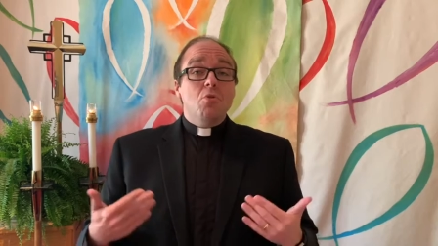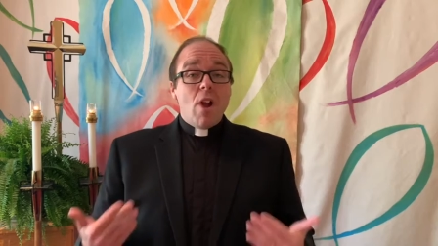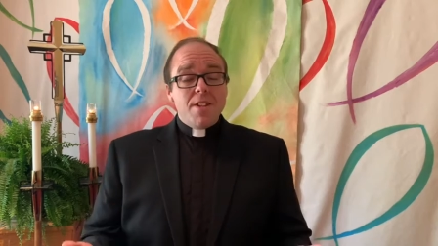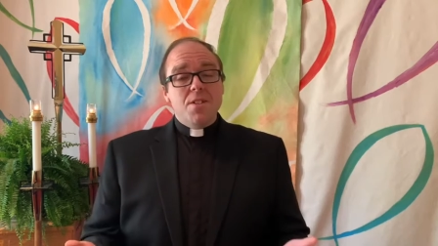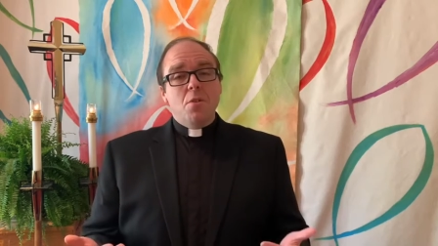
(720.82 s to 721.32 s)
to
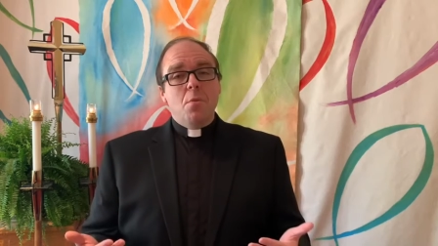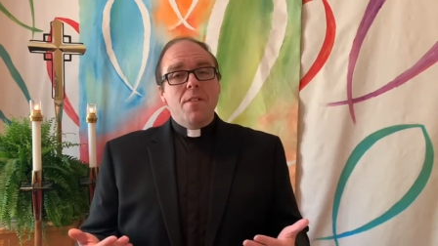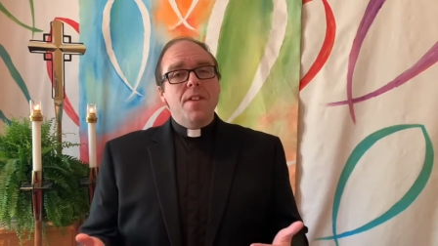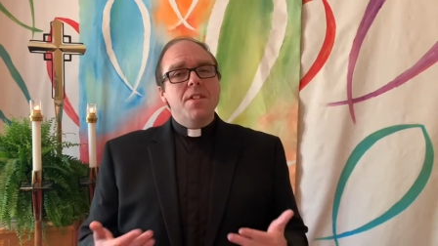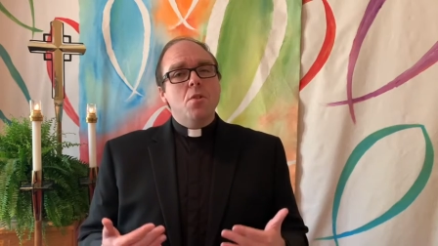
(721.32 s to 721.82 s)
wrestle
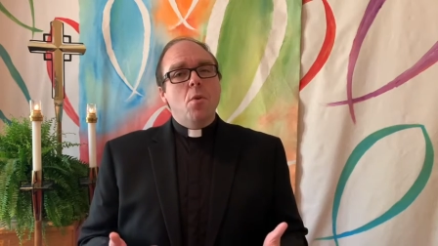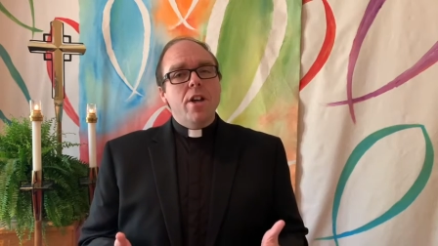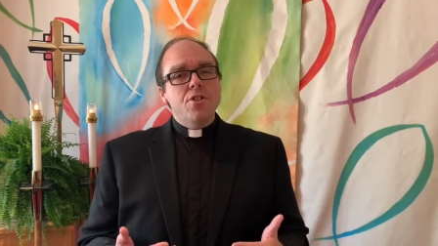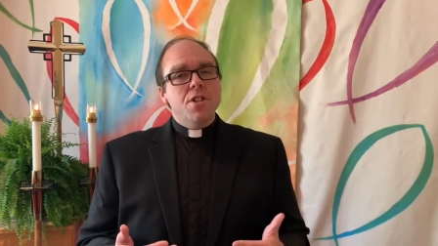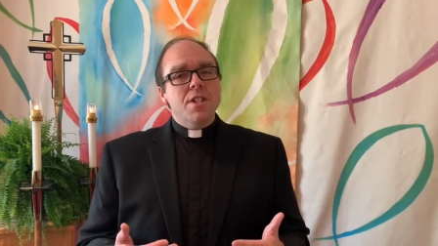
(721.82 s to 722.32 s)
with these
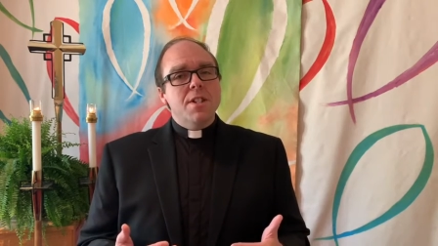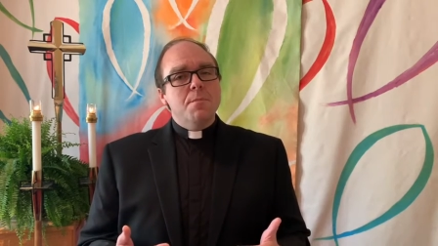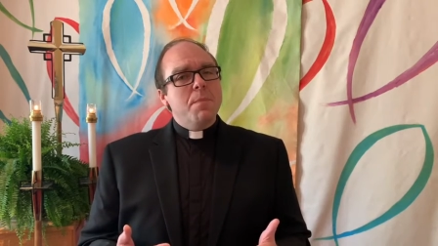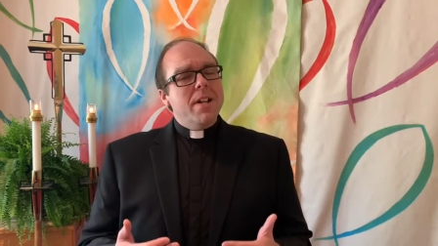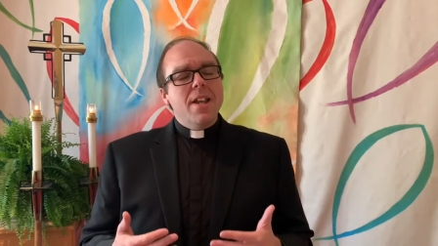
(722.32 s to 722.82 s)
questions,
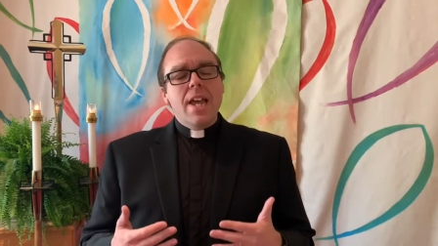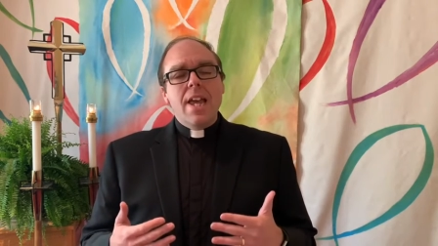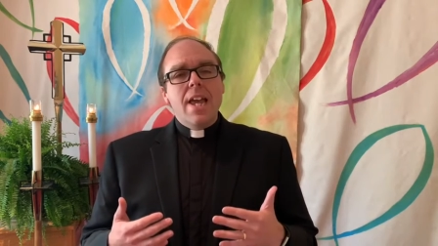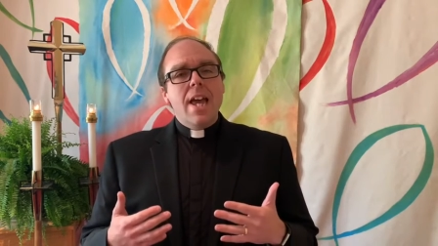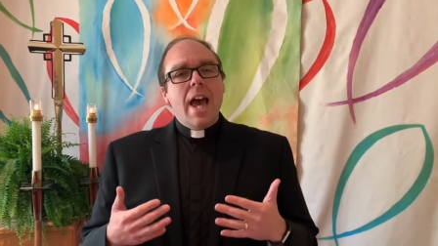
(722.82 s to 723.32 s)
but
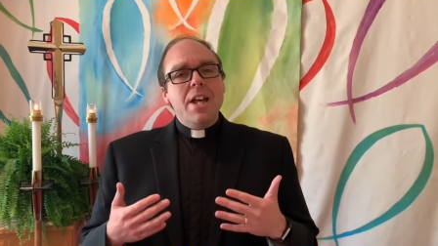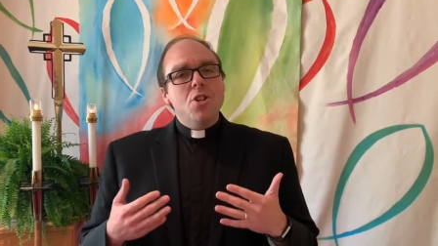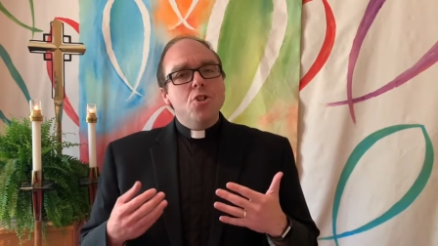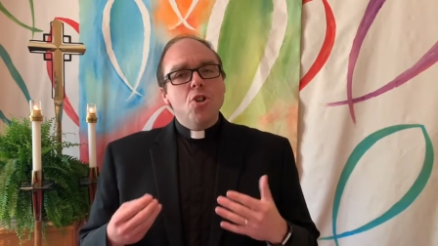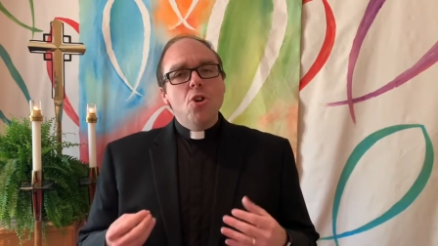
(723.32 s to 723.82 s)
as
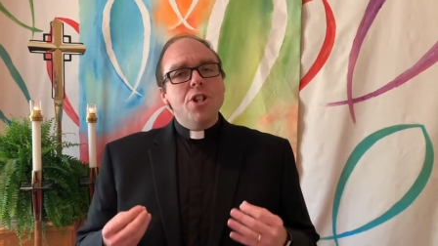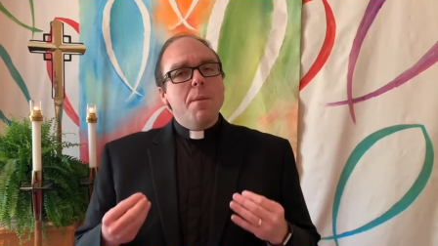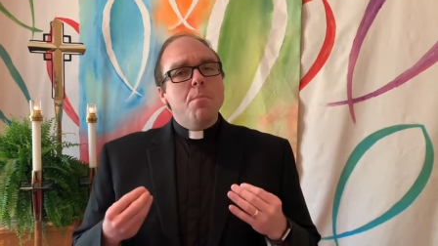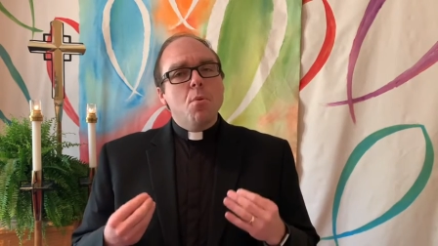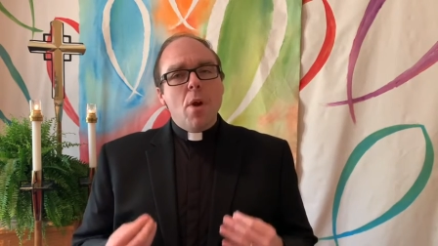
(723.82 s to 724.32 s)
a church, I
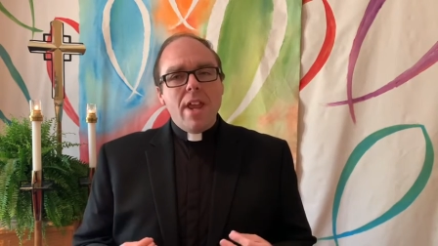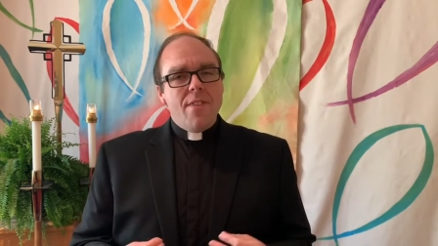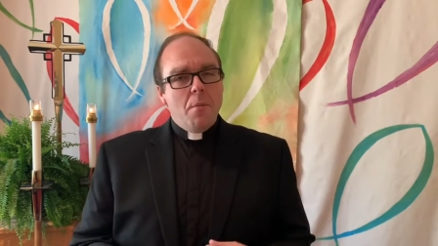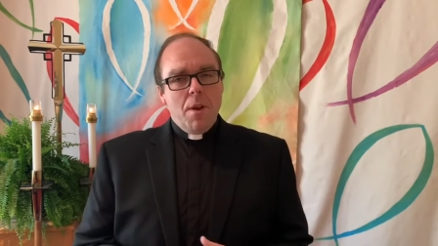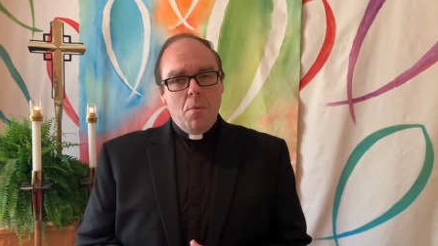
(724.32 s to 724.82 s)
pray
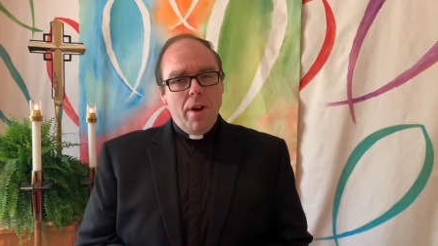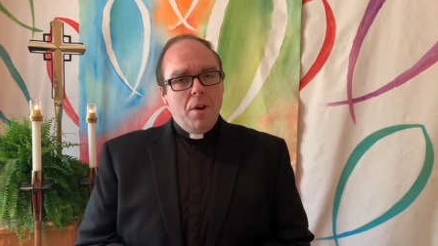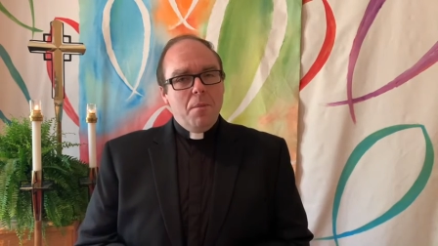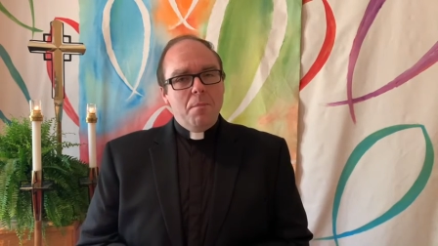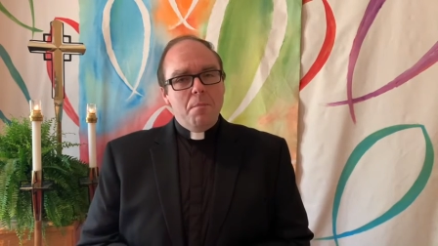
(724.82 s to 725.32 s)
that we
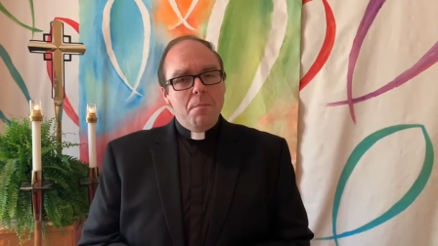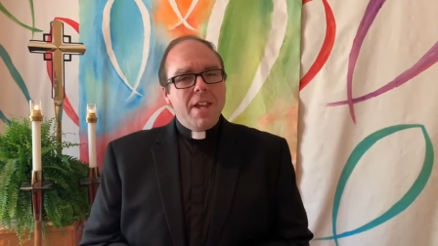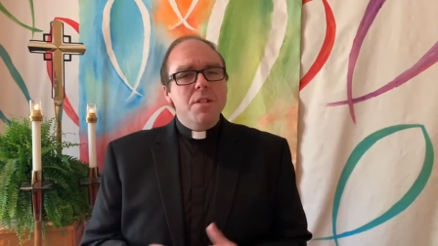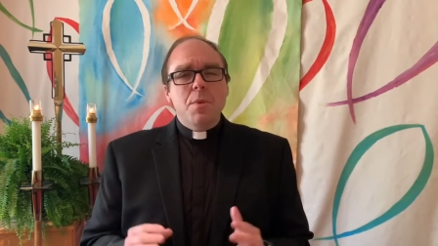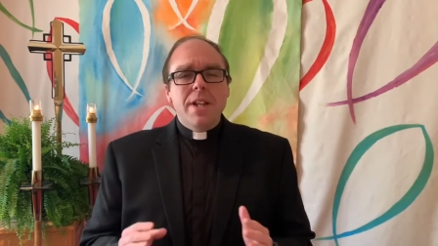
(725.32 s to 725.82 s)
will,
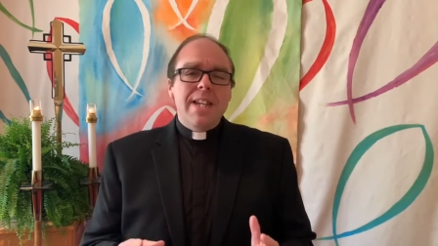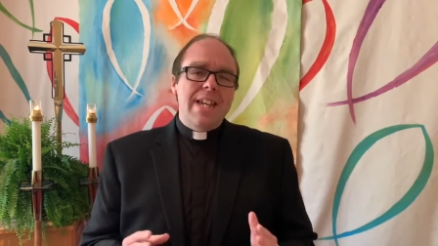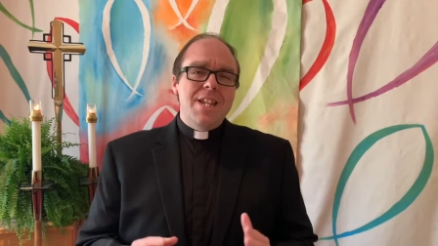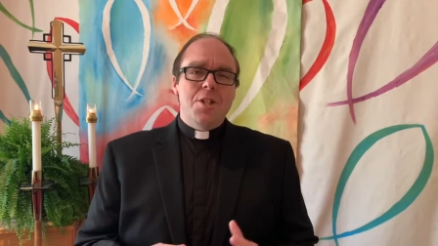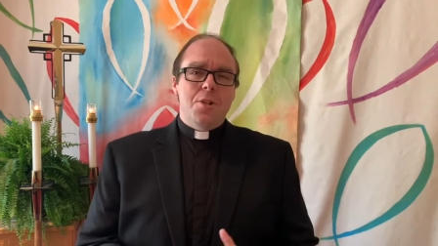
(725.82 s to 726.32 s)
because we
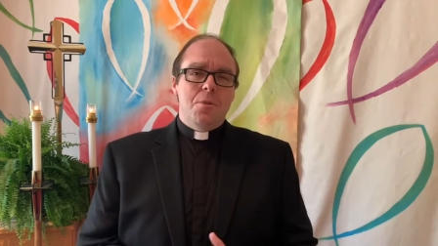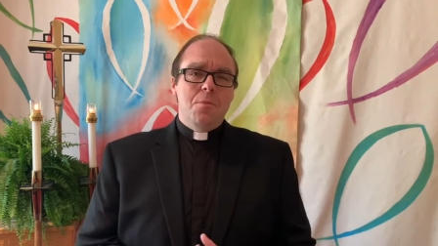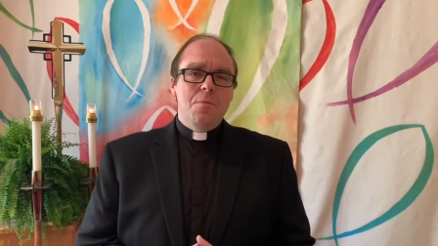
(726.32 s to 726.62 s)
need to.